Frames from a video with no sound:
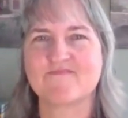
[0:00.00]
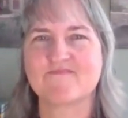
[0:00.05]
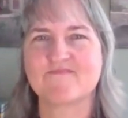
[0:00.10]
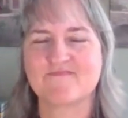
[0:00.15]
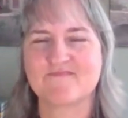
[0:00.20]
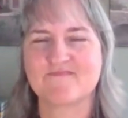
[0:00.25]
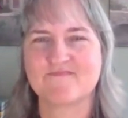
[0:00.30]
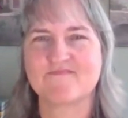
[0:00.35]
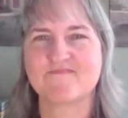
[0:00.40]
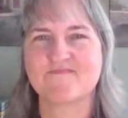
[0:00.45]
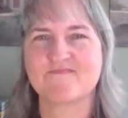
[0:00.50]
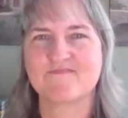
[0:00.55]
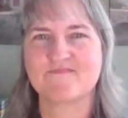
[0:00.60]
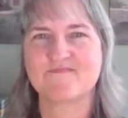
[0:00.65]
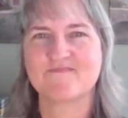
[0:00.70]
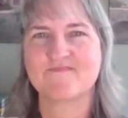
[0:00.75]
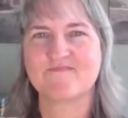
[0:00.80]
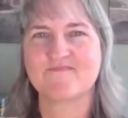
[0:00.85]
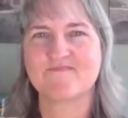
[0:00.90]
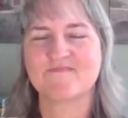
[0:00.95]

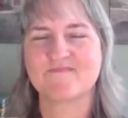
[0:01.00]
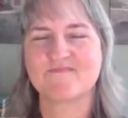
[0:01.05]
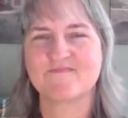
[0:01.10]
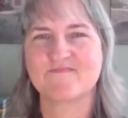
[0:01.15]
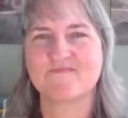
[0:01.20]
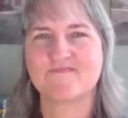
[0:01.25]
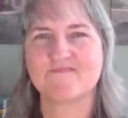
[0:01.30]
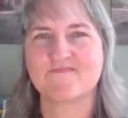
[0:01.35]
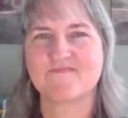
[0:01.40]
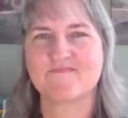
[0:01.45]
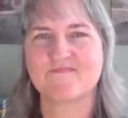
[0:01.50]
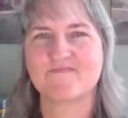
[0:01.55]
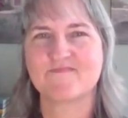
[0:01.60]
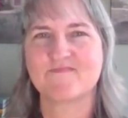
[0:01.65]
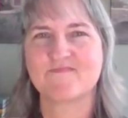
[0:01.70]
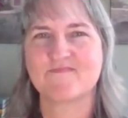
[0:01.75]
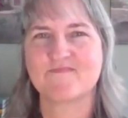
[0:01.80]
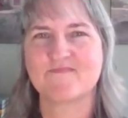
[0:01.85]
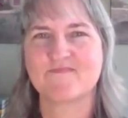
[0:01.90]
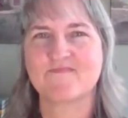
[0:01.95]

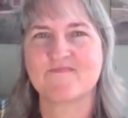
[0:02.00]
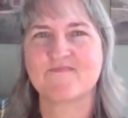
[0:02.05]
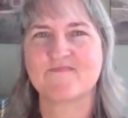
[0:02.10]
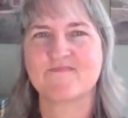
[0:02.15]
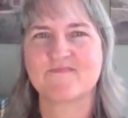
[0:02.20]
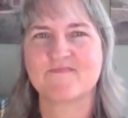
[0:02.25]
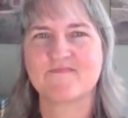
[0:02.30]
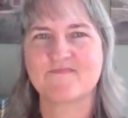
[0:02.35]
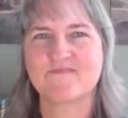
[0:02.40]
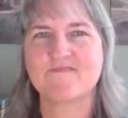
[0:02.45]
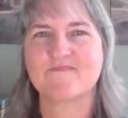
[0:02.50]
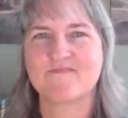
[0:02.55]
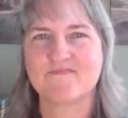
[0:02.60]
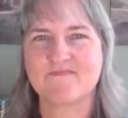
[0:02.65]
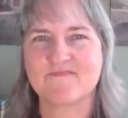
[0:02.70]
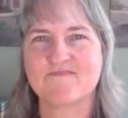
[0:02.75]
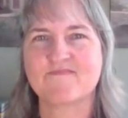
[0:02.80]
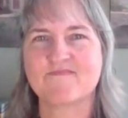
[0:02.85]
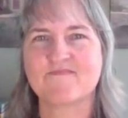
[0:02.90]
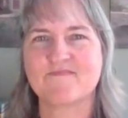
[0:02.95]

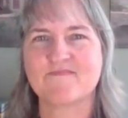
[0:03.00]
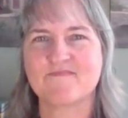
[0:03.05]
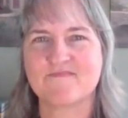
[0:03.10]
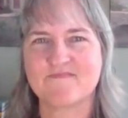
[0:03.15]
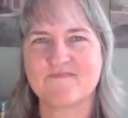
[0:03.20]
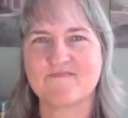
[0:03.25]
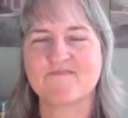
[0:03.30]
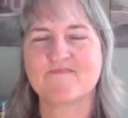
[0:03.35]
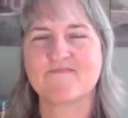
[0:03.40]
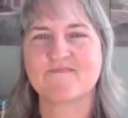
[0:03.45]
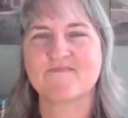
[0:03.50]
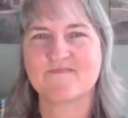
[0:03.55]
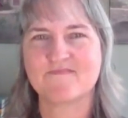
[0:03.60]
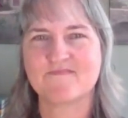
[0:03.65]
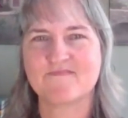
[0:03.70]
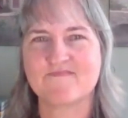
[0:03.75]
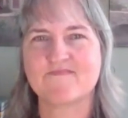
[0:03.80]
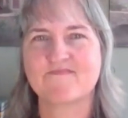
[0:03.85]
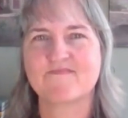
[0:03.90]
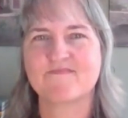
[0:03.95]

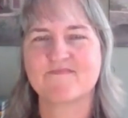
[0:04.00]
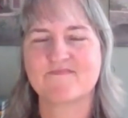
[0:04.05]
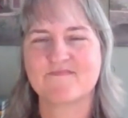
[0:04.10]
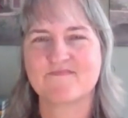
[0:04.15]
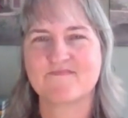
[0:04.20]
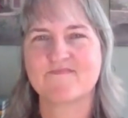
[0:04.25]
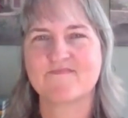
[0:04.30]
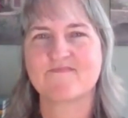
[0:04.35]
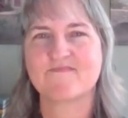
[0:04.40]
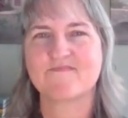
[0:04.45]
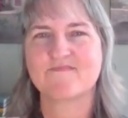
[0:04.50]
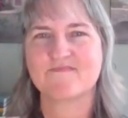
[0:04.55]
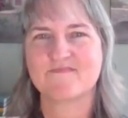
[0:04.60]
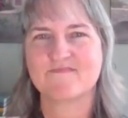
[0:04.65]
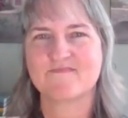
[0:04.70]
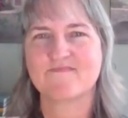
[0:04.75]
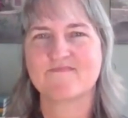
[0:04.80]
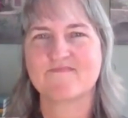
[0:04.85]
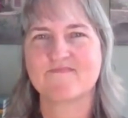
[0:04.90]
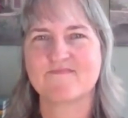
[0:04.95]

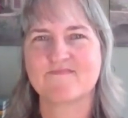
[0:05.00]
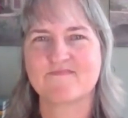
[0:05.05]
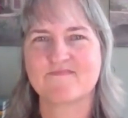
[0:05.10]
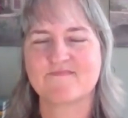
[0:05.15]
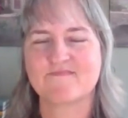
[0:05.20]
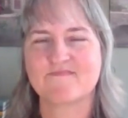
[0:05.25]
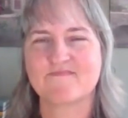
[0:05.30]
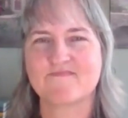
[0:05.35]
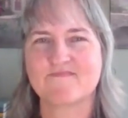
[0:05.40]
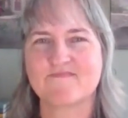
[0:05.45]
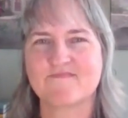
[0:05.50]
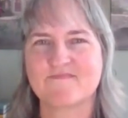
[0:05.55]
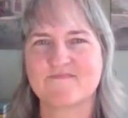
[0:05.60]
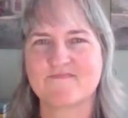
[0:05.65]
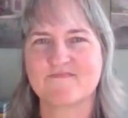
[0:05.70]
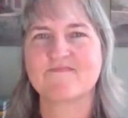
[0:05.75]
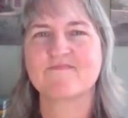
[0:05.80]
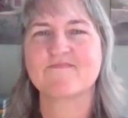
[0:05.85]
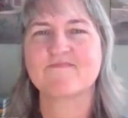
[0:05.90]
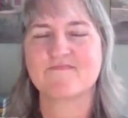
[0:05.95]

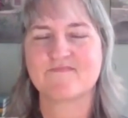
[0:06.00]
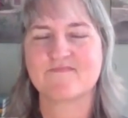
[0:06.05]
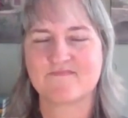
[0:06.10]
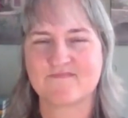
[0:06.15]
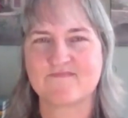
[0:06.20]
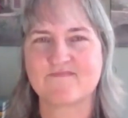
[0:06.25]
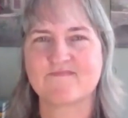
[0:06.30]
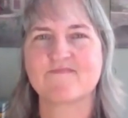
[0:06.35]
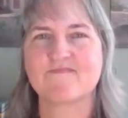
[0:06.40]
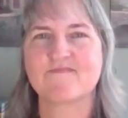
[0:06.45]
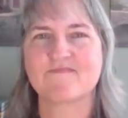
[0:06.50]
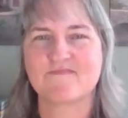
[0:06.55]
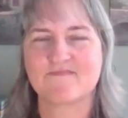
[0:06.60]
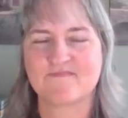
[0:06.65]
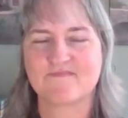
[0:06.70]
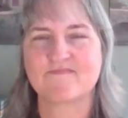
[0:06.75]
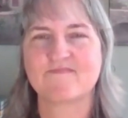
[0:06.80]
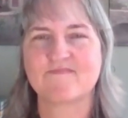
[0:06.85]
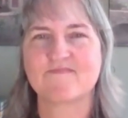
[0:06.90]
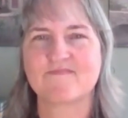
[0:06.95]

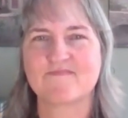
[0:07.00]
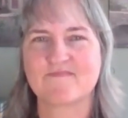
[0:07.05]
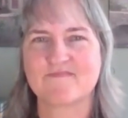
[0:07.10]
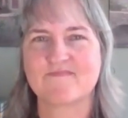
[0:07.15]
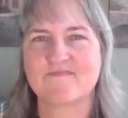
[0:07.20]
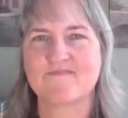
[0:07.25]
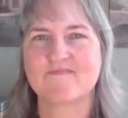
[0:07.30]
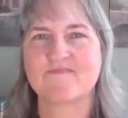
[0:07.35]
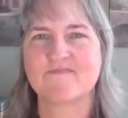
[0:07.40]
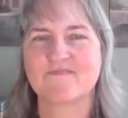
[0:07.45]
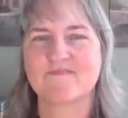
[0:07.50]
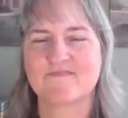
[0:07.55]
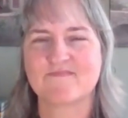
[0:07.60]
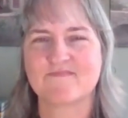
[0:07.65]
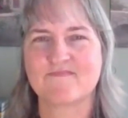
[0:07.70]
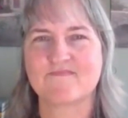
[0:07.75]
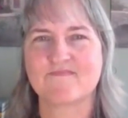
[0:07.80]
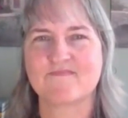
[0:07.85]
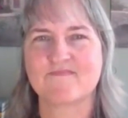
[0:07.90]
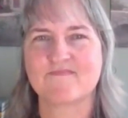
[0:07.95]
This person isn't speaking.